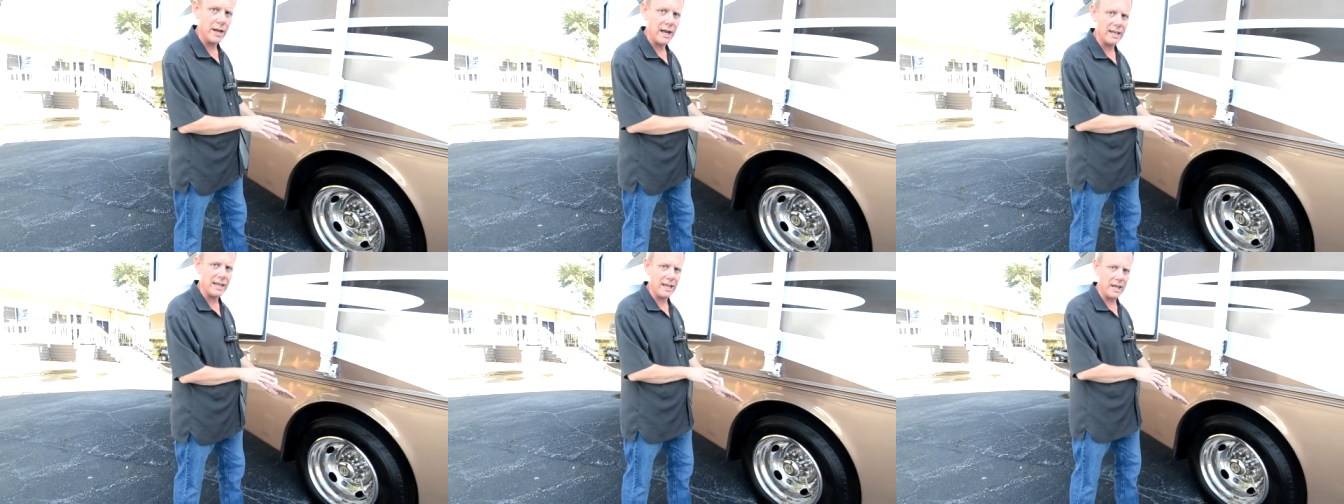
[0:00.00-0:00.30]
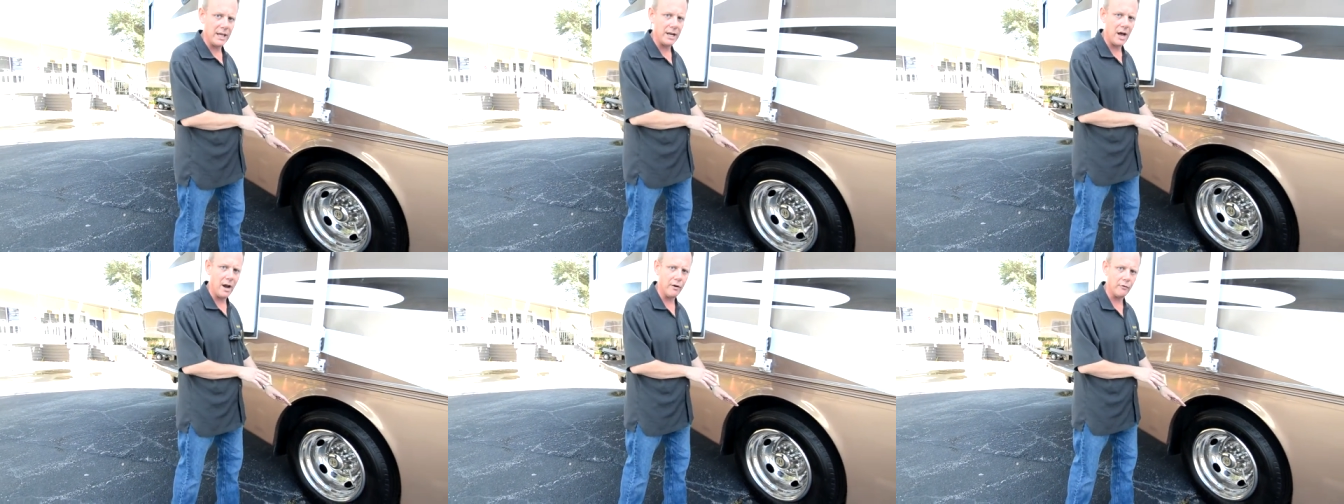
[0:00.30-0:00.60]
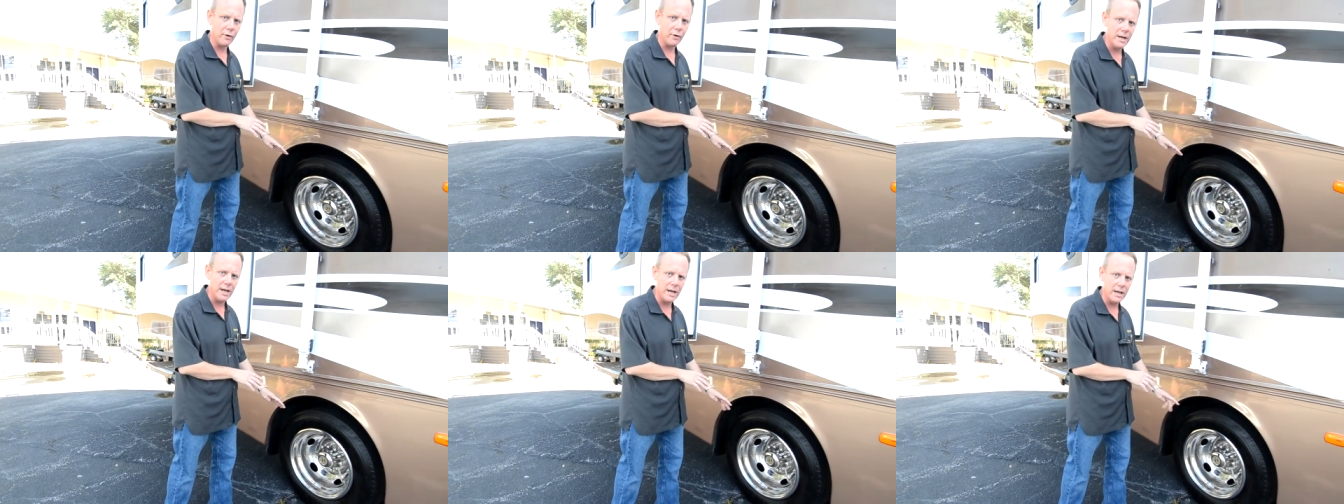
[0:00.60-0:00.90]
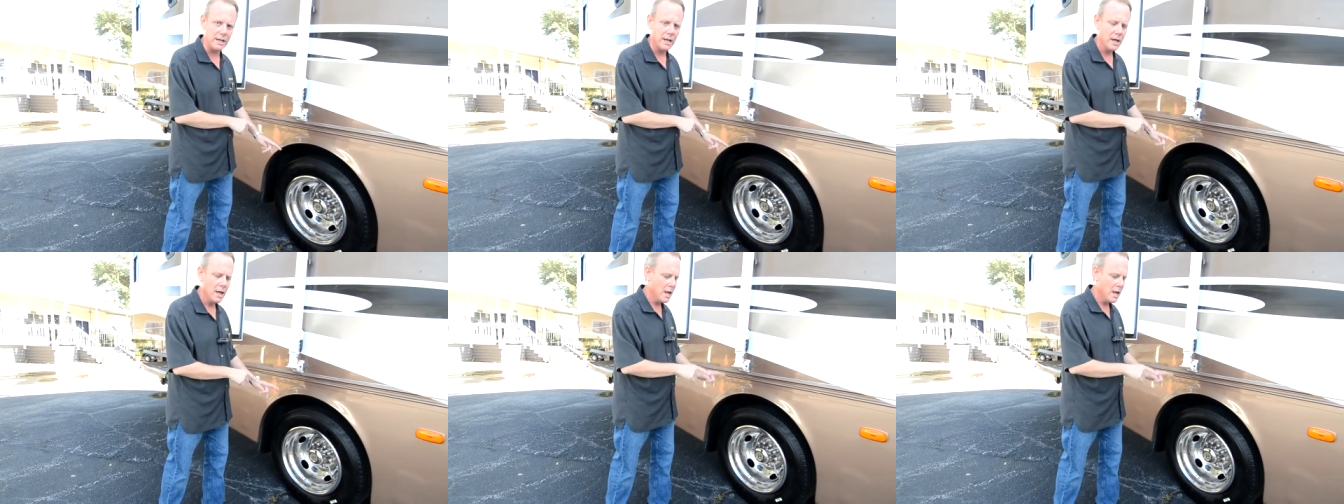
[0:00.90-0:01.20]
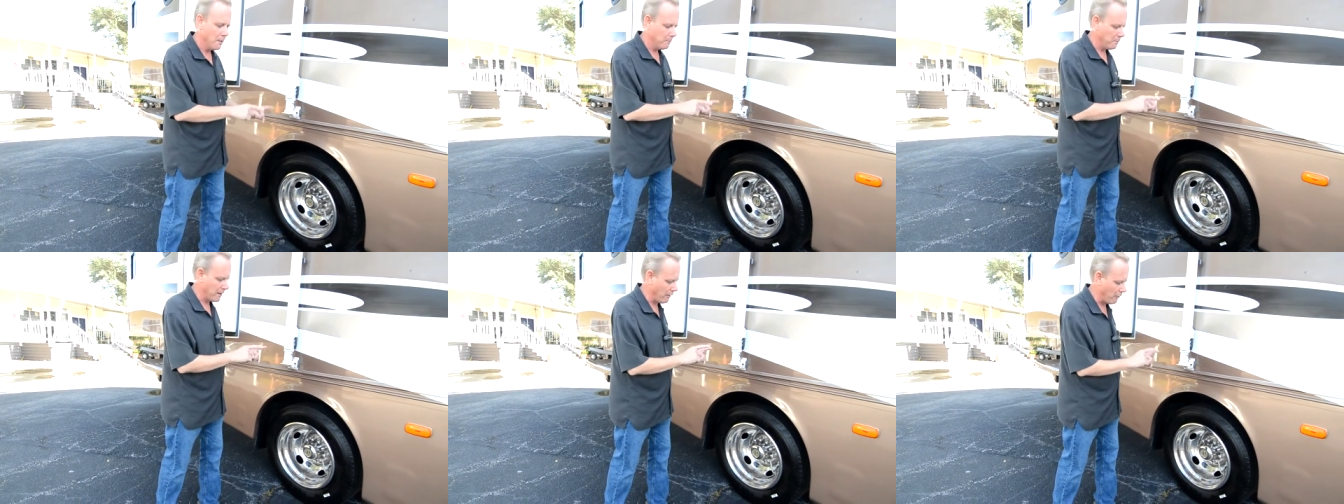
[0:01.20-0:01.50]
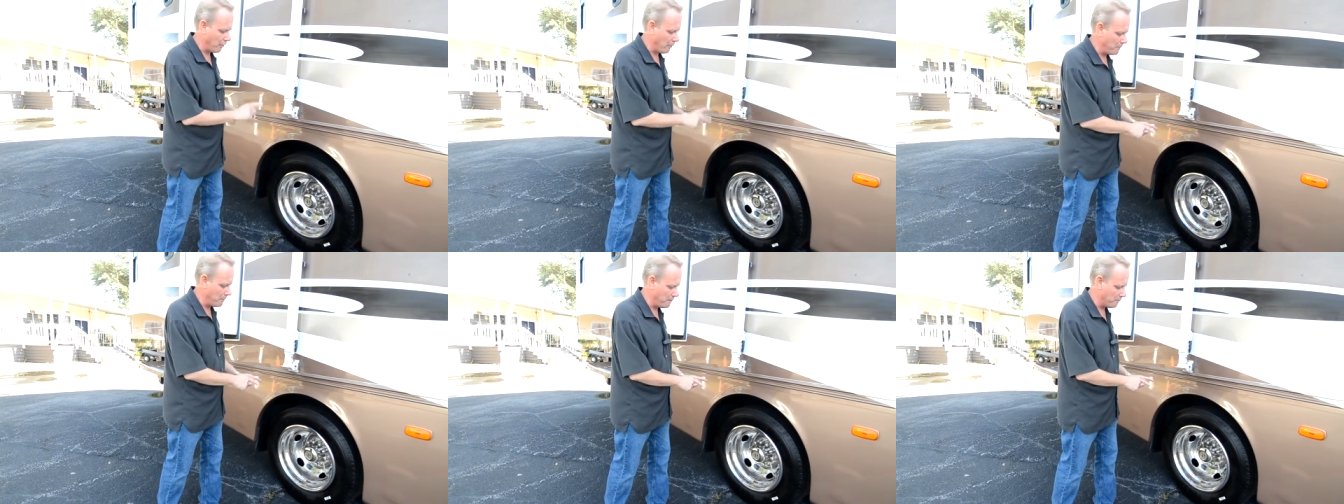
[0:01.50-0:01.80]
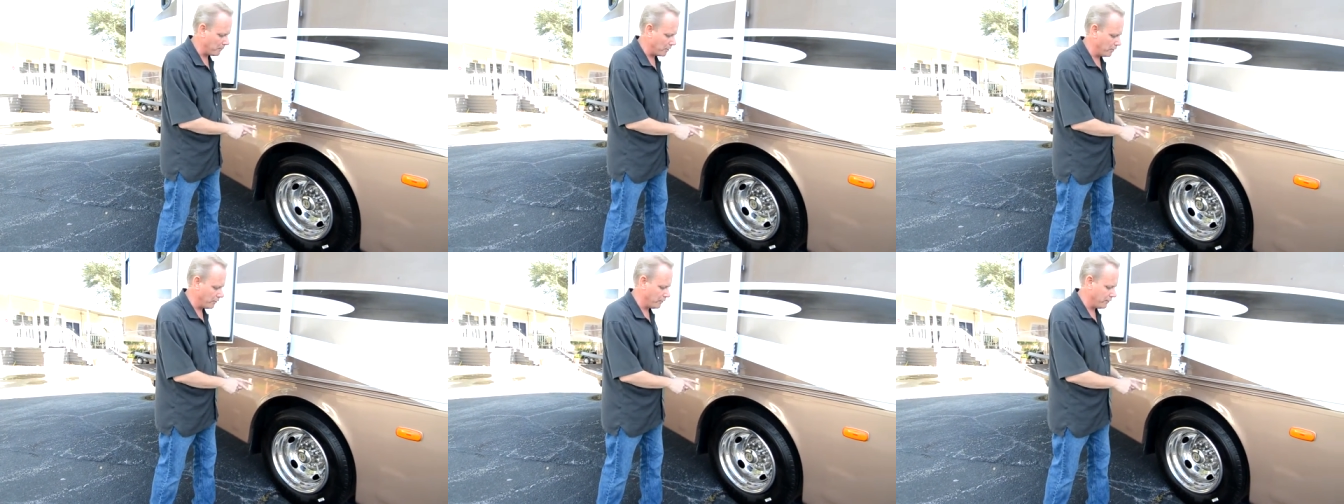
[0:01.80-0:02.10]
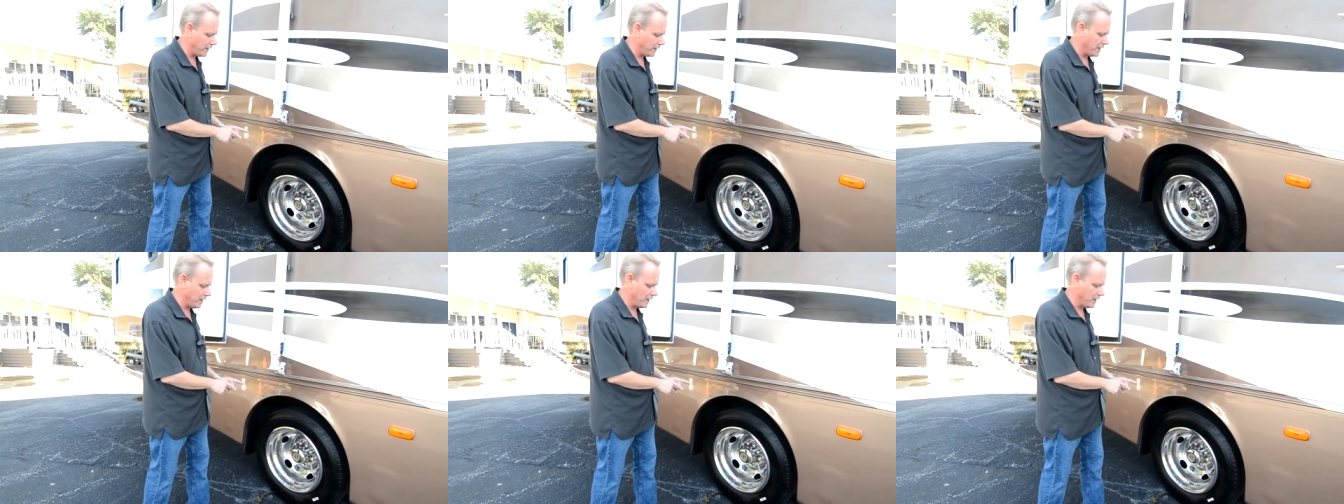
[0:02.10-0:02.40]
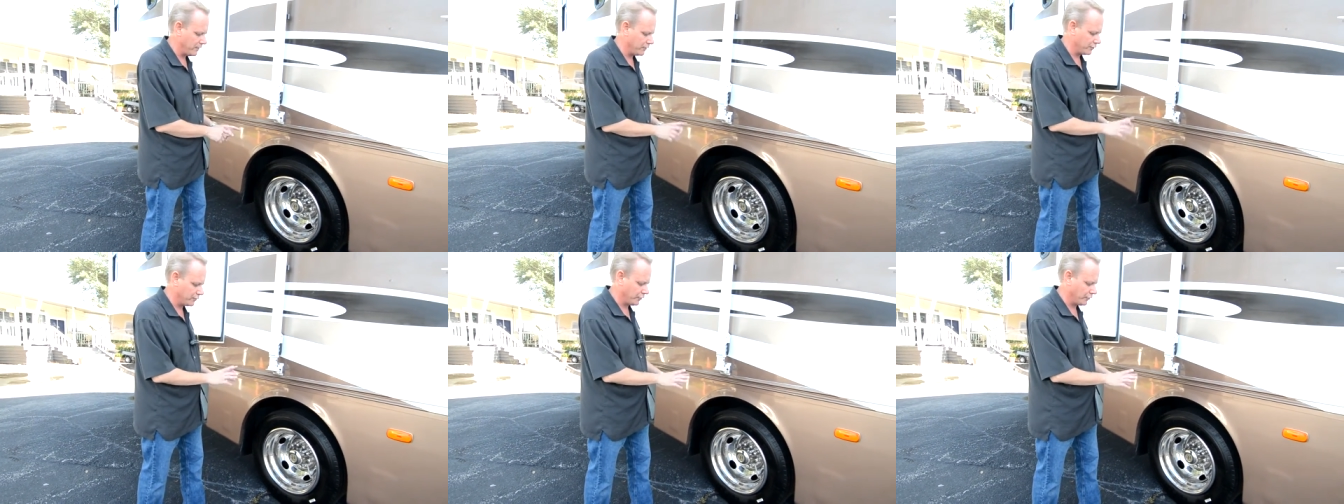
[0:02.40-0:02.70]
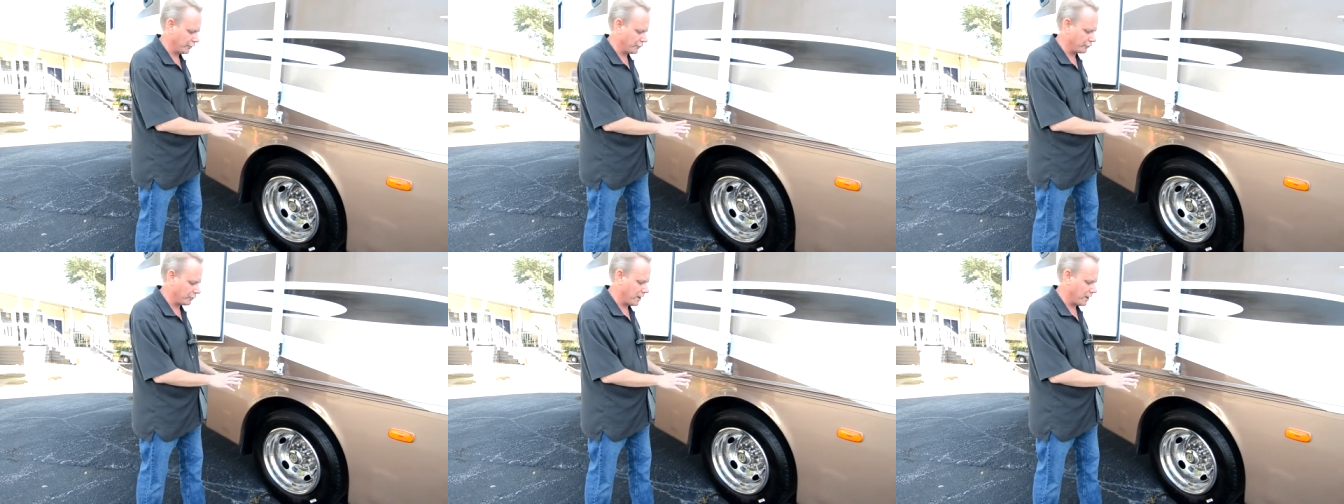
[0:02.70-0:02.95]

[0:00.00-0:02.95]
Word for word: that I cannot read, but I remember the, this is a